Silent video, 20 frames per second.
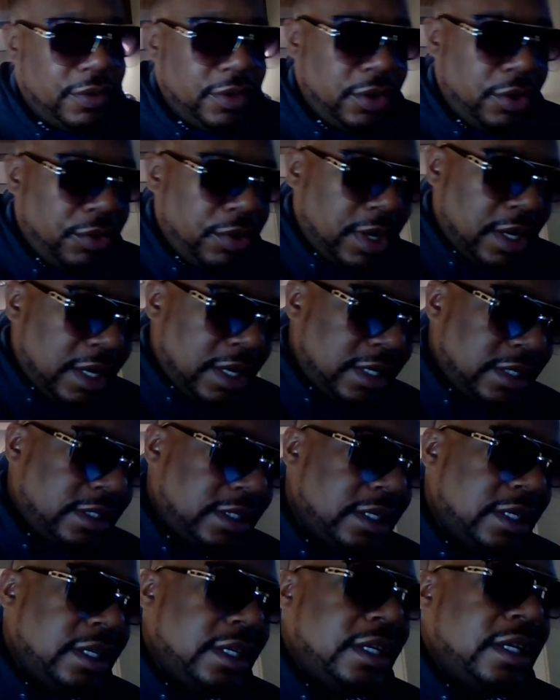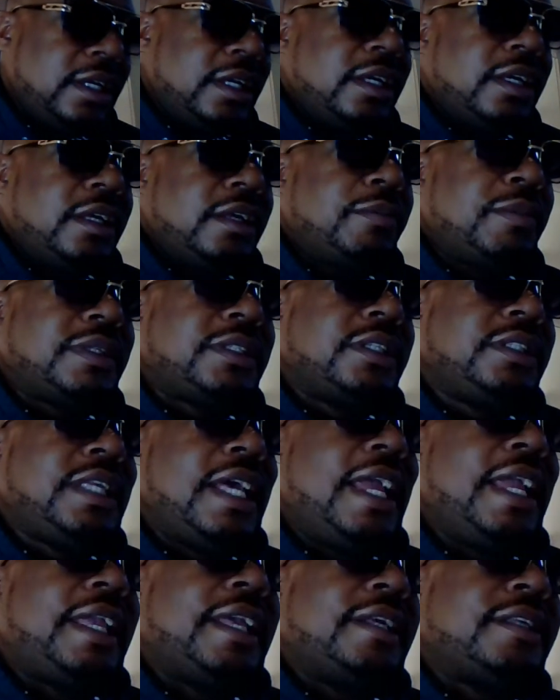note, guys. Mr.
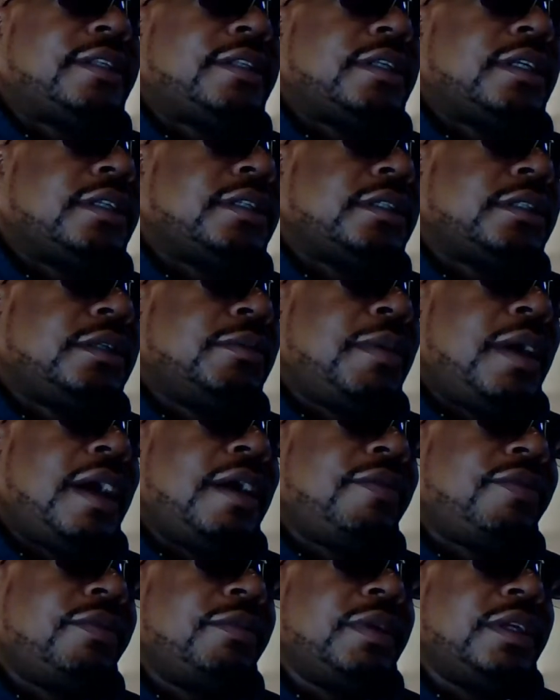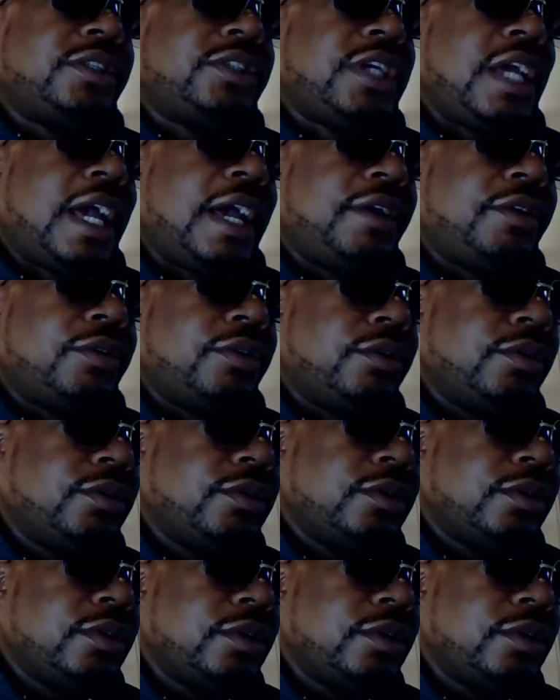Dakis, somebody from the channel,